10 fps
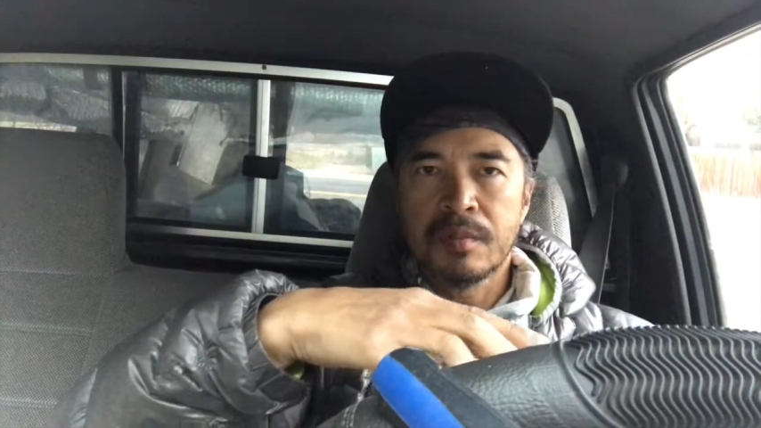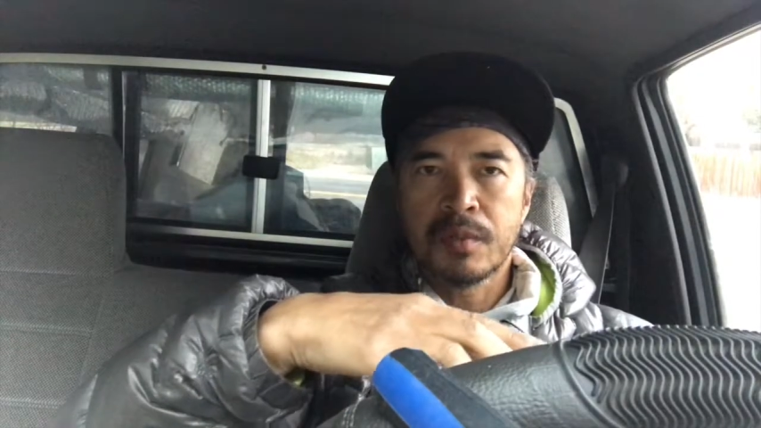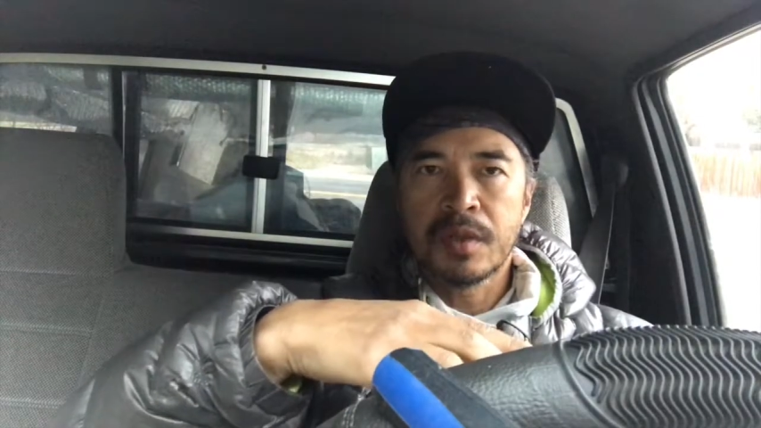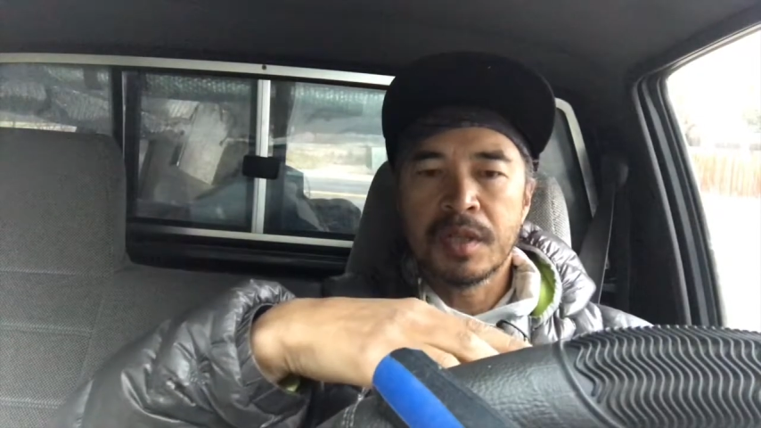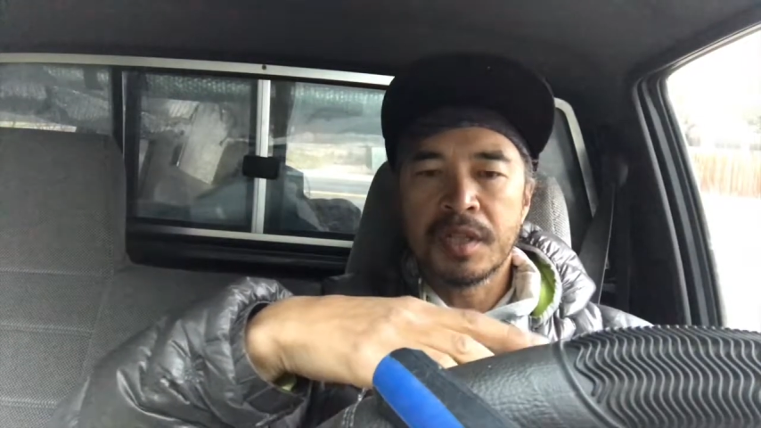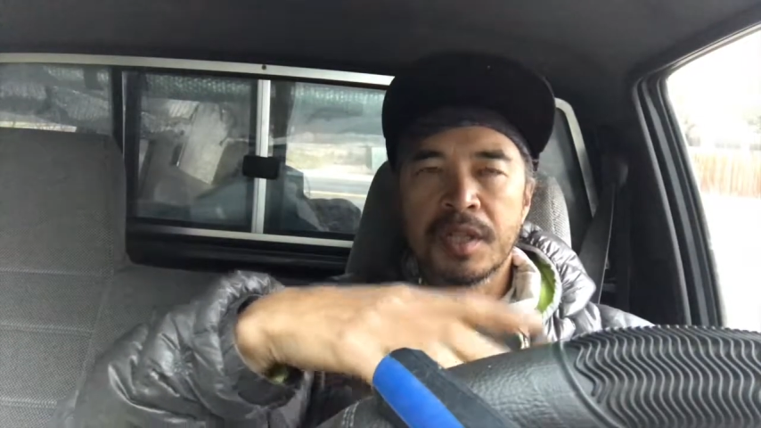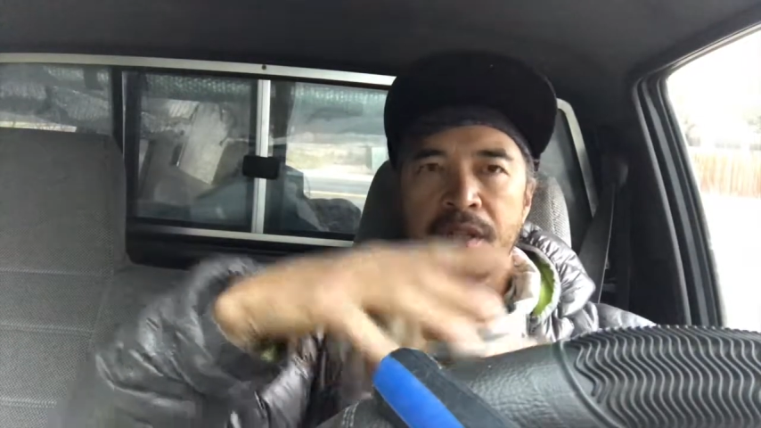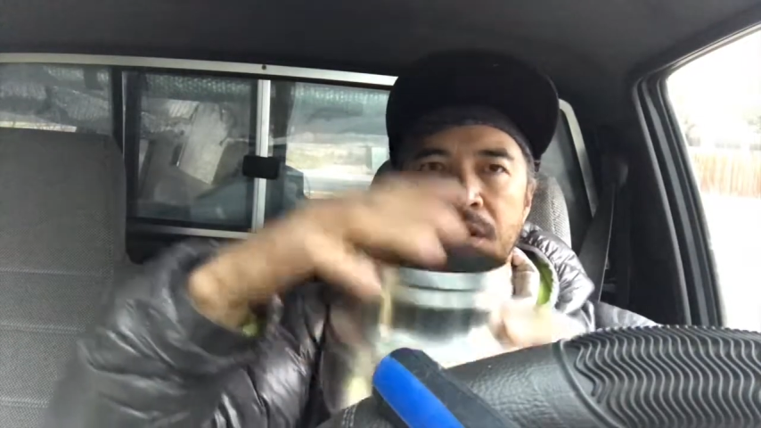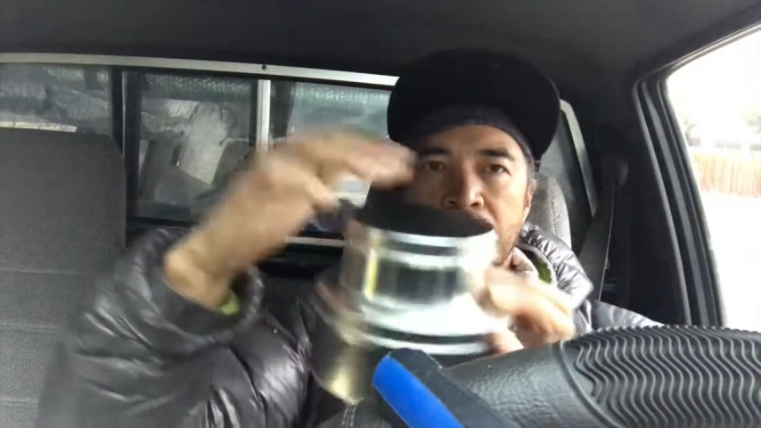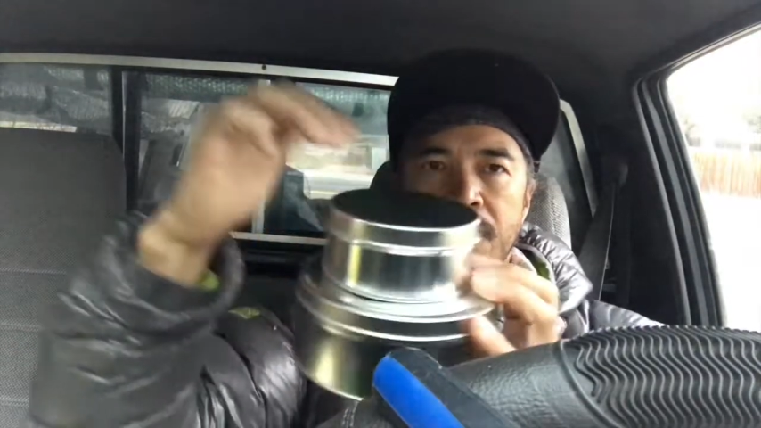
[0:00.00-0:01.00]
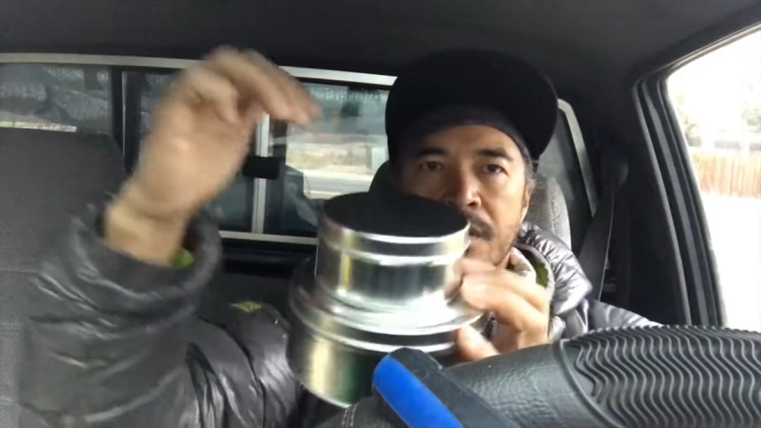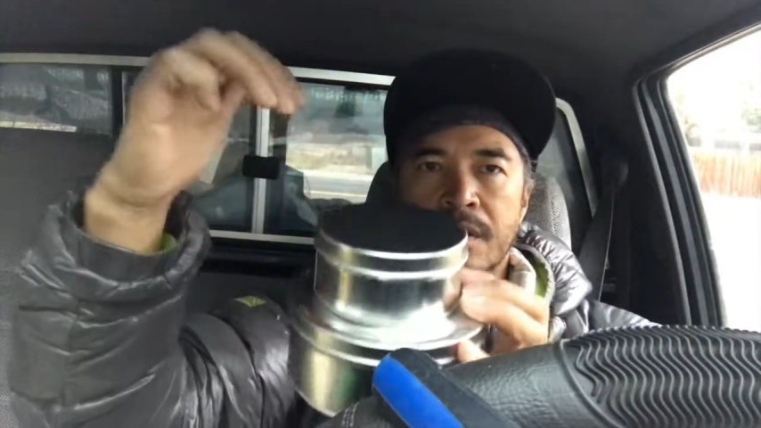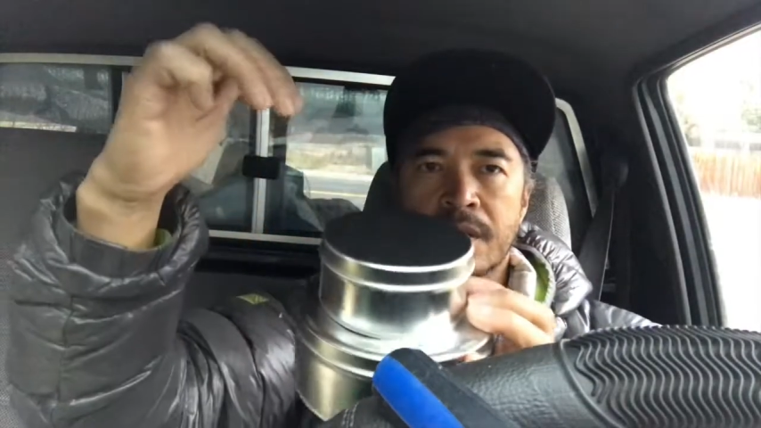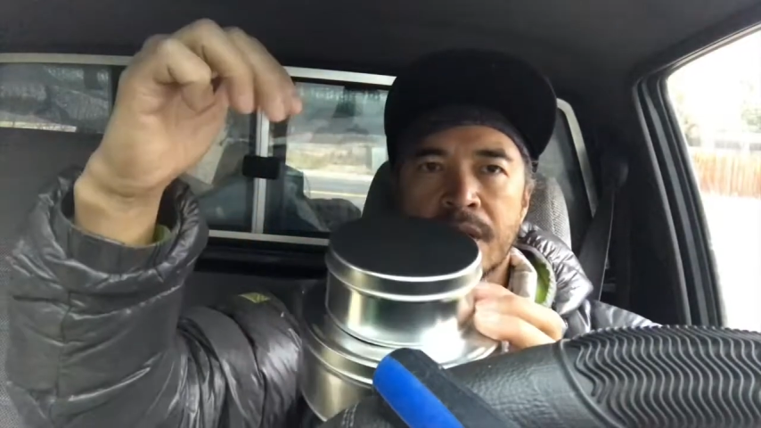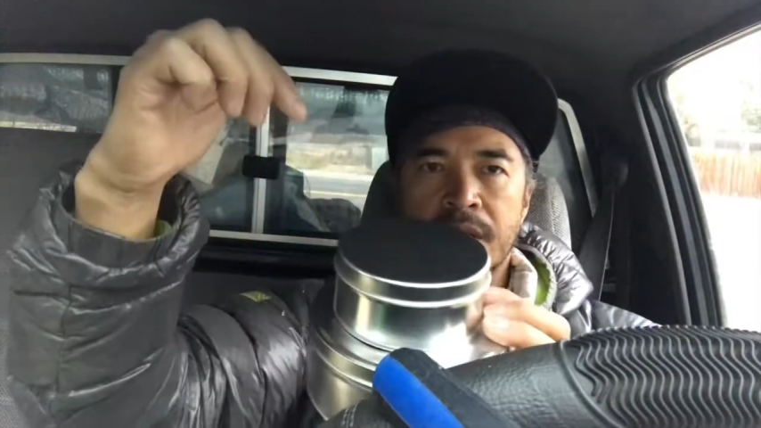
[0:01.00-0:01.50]
put it in here,
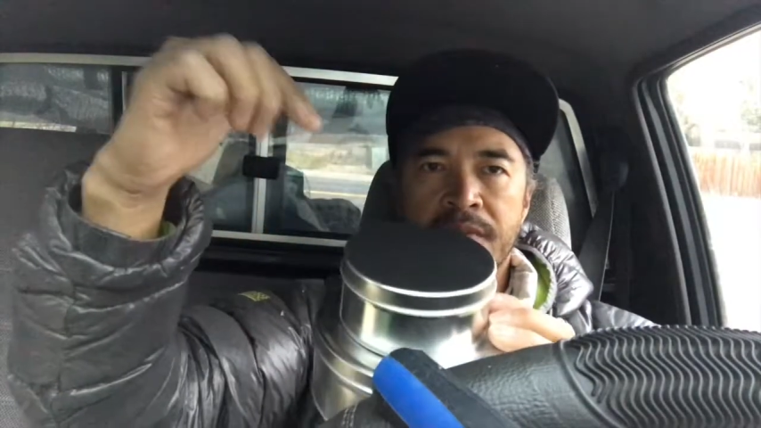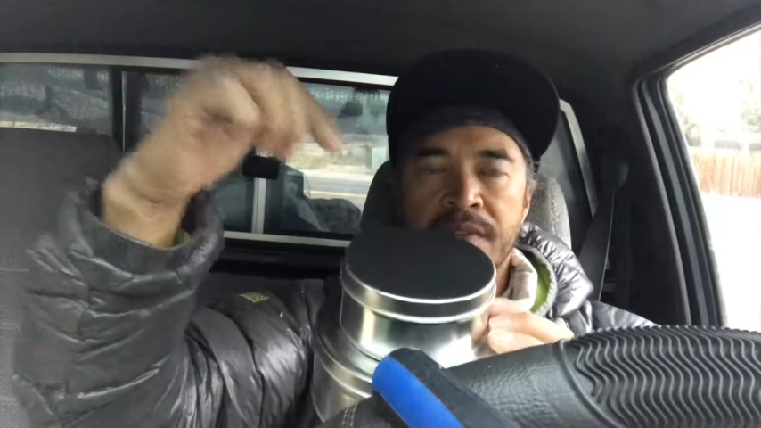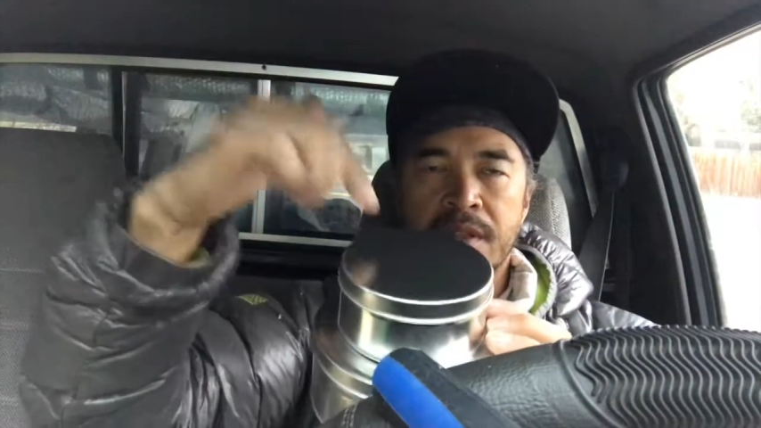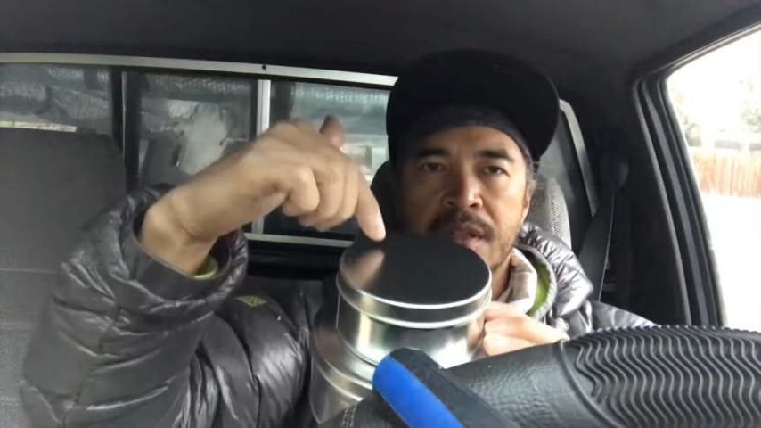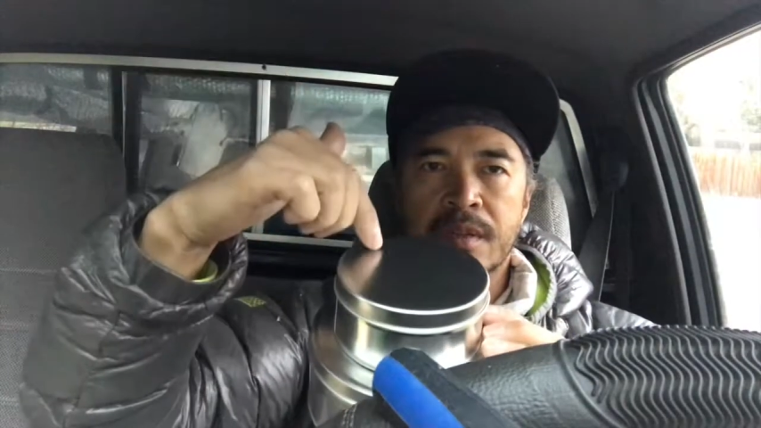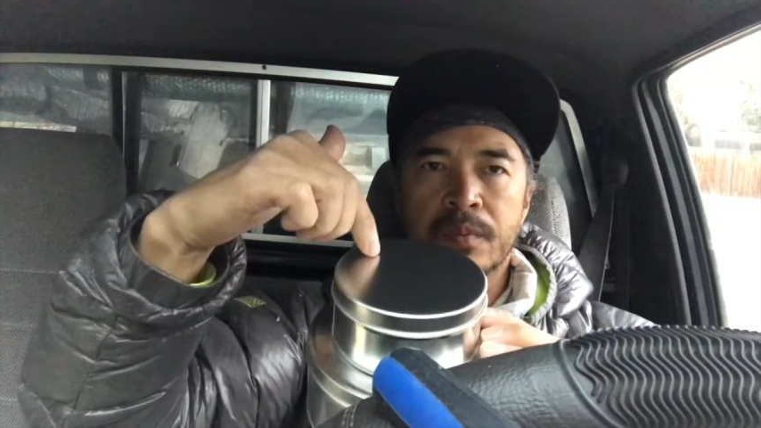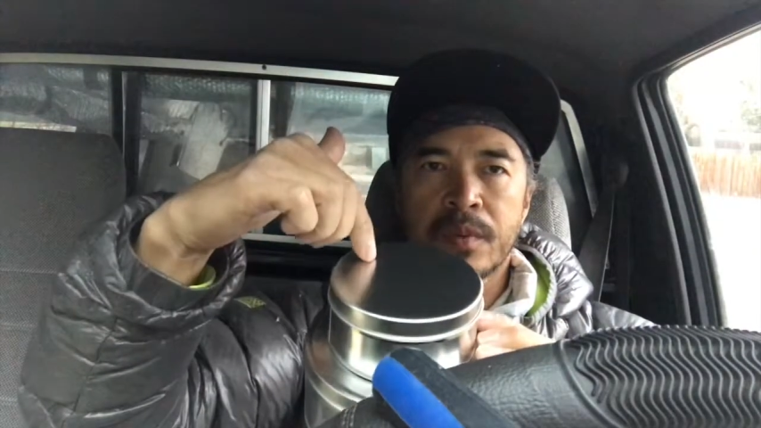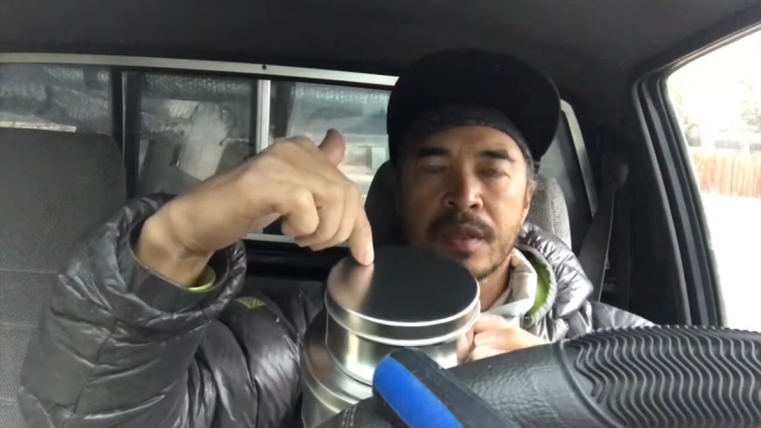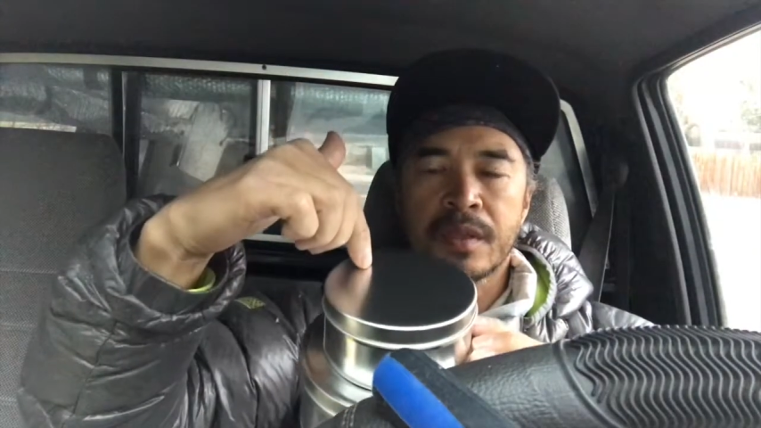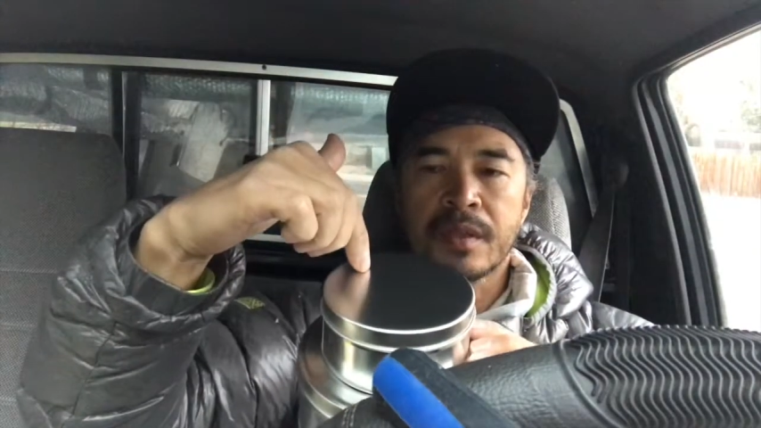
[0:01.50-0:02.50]
and then I could fill it up with